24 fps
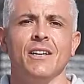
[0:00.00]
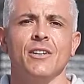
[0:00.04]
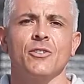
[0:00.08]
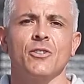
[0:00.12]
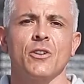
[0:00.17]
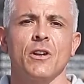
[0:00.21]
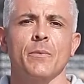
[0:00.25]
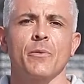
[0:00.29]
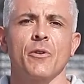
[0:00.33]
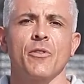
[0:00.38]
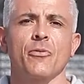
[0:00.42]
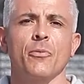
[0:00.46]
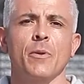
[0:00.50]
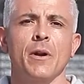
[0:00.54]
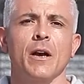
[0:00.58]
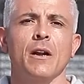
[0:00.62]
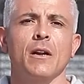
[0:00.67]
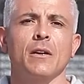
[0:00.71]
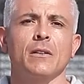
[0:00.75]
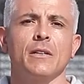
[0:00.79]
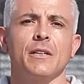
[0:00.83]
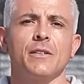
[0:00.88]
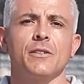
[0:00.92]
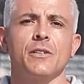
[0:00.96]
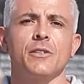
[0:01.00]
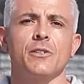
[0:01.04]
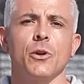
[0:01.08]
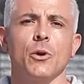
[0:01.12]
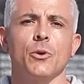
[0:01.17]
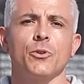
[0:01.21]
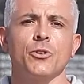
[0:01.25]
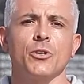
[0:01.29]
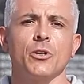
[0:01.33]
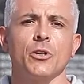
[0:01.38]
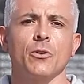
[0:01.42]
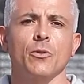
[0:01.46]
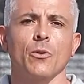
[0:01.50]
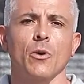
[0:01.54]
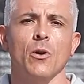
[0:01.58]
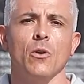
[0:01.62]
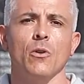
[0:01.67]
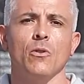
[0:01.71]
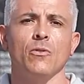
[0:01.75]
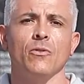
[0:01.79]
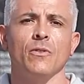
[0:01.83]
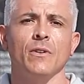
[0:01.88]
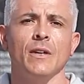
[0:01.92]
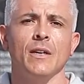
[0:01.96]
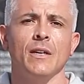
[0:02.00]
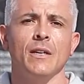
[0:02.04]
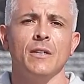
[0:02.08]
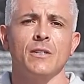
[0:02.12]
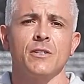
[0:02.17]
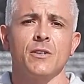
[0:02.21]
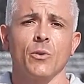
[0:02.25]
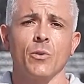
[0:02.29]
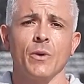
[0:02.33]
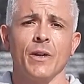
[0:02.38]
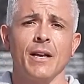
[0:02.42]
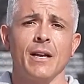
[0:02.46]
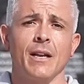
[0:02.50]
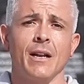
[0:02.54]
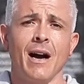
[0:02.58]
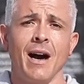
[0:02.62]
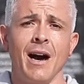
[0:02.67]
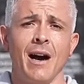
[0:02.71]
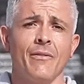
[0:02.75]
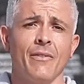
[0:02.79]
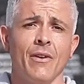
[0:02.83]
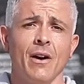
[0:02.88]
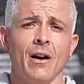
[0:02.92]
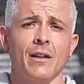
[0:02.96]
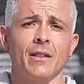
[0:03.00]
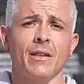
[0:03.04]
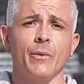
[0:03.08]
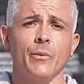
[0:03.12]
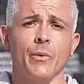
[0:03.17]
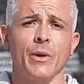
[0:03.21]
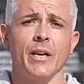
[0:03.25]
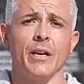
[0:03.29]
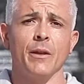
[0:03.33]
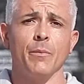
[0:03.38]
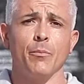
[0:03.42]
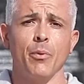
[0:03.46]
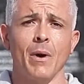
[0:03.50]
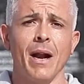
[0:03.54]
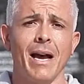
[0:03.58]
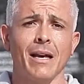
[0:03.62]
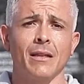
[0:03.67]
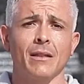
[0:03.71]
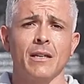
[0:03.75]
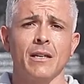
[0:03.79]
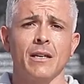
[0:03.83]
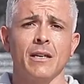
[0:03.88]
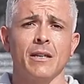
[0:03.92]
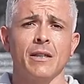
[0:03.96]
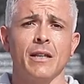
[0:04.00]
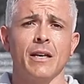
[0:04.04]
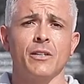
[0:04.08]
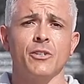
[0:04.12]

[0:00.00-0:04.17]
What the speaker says: So number 3 on our list is Ocean Grove. So we hit Avon, then we hit Bradley, and